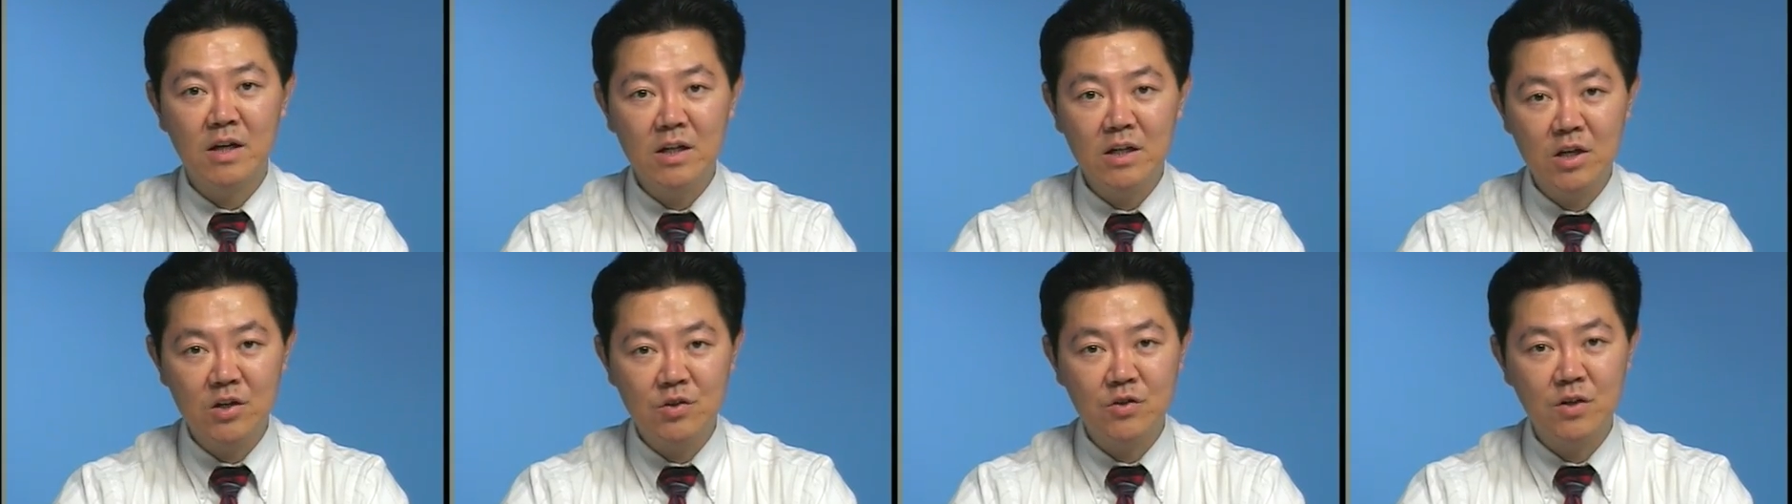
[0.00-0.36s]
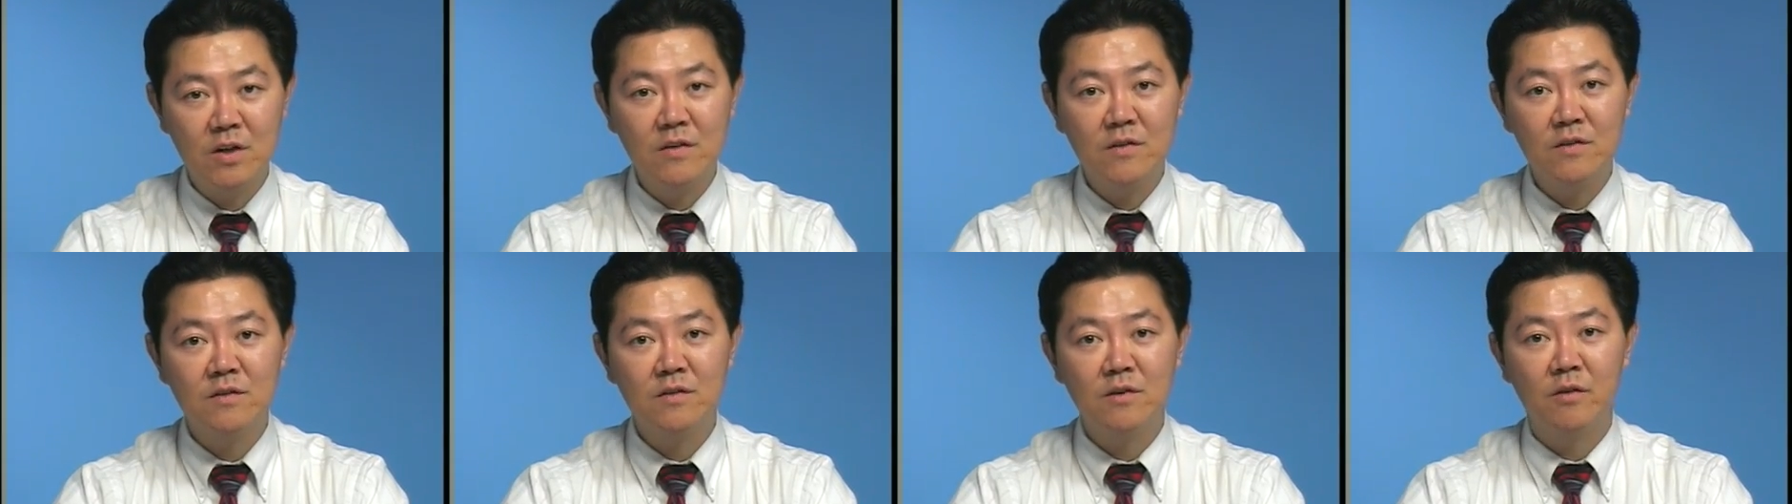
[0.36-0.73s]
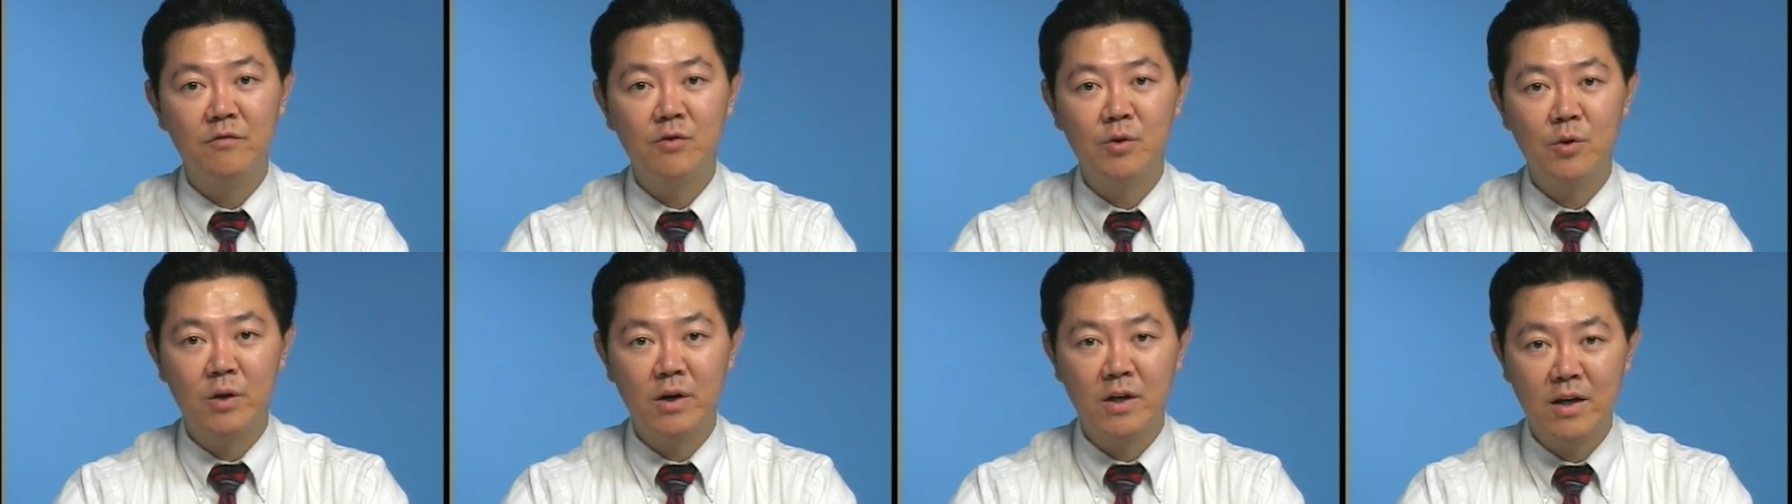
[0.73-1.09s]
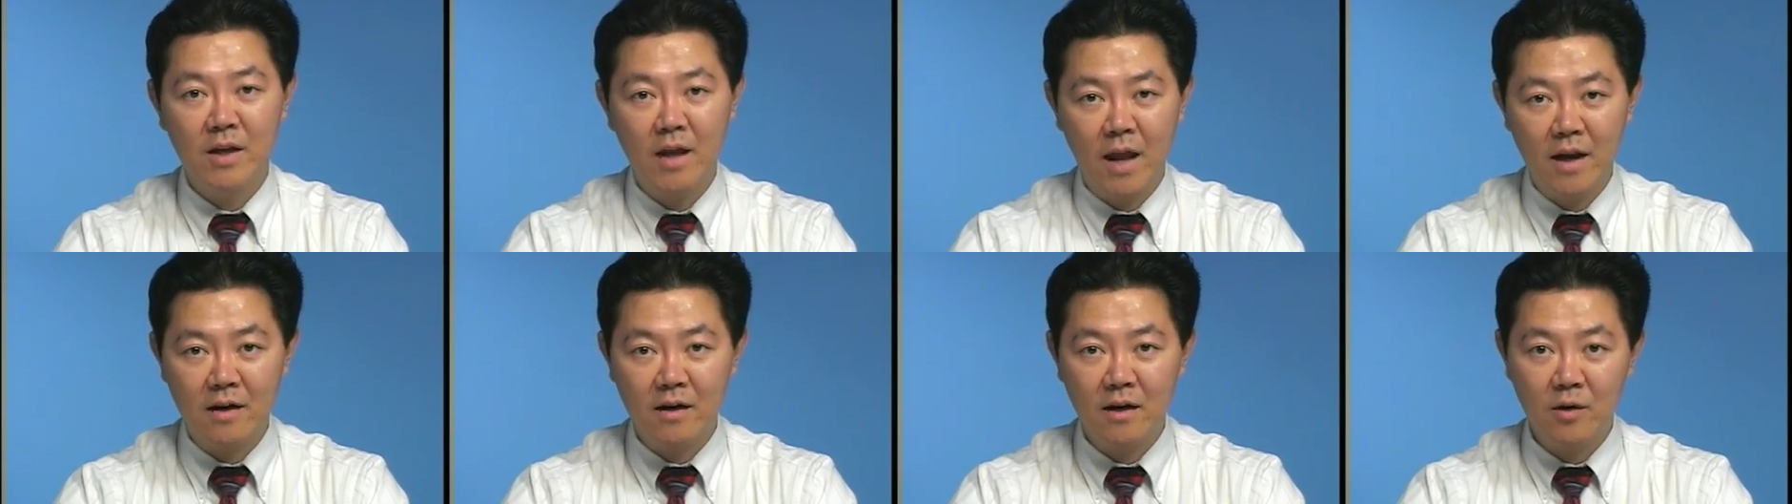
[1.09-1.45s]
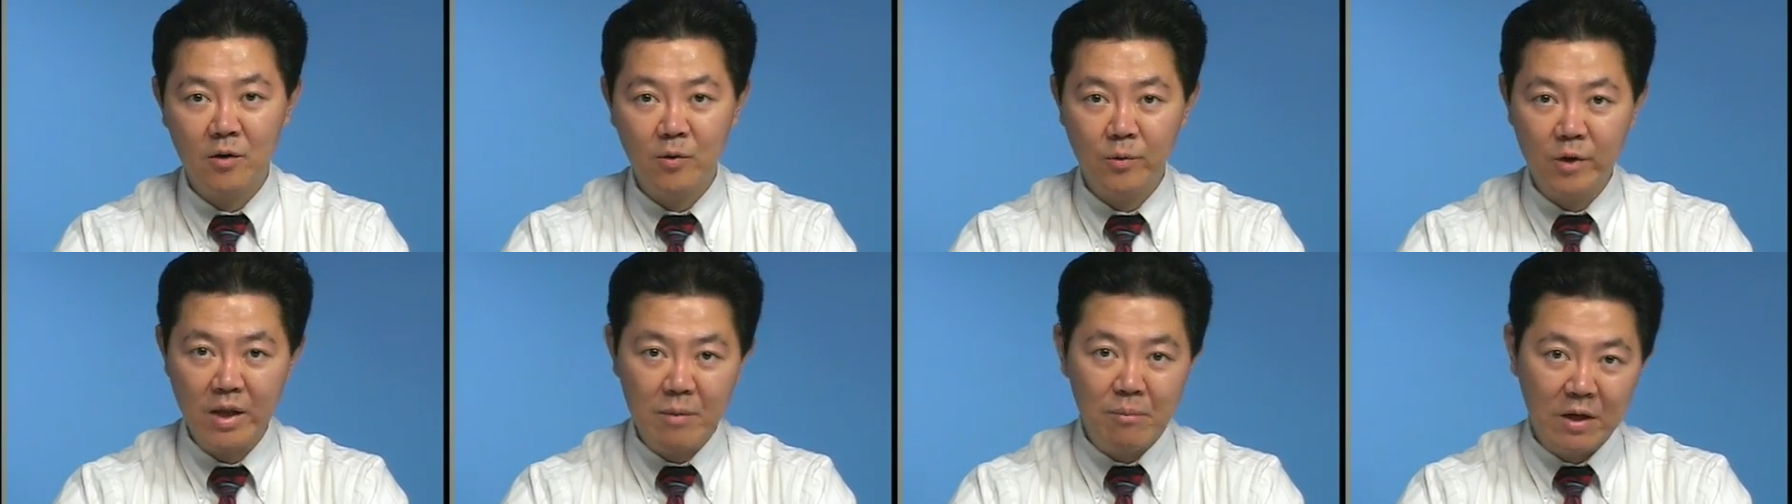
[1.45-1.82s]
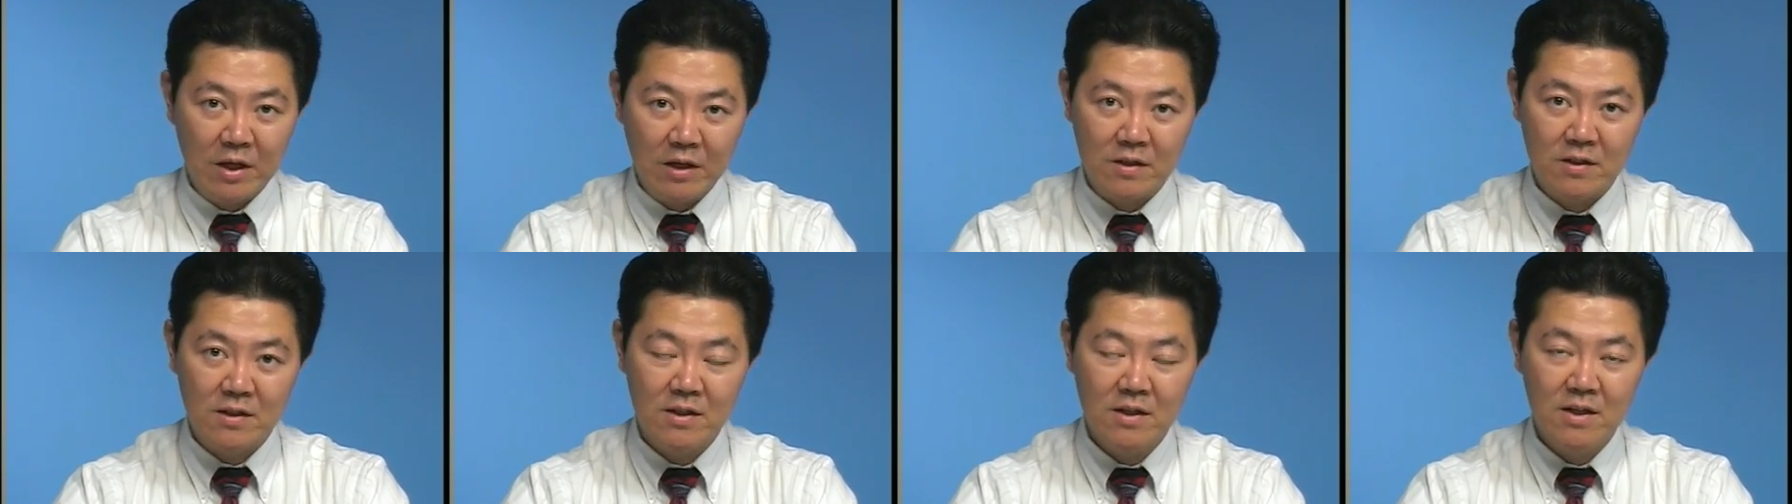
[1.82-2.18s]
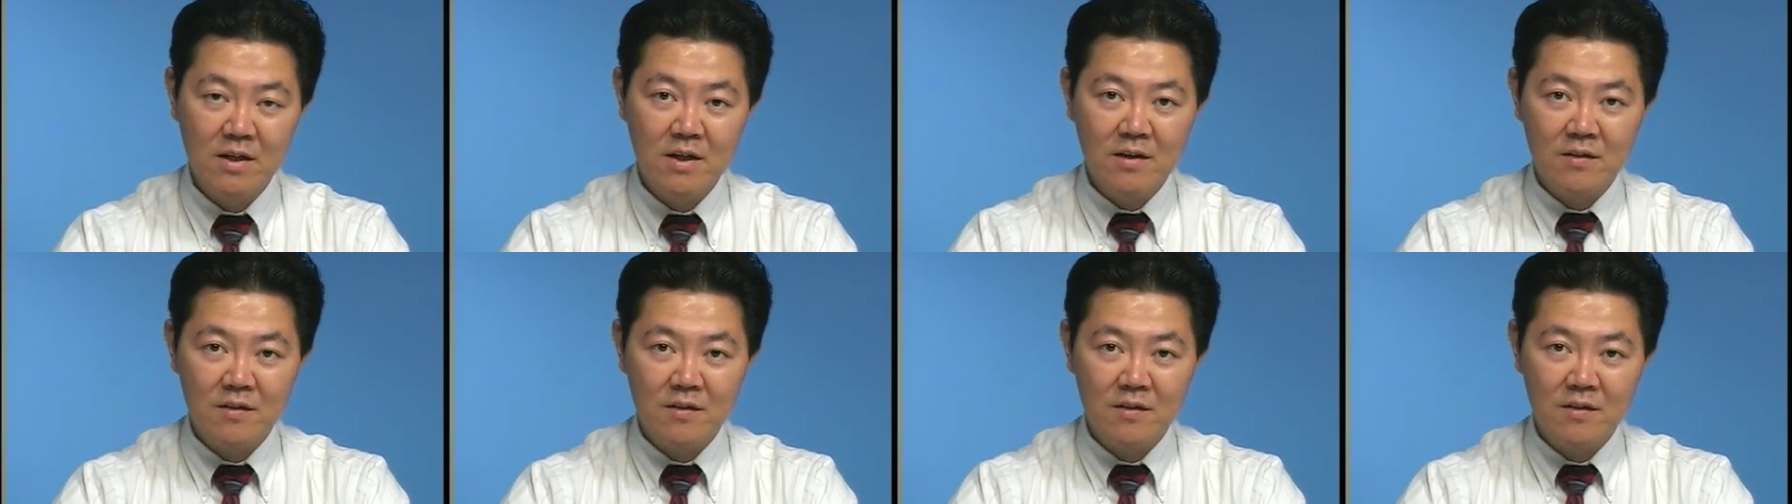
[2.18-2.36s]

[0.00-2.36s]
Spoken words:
conditions of your debt agreement.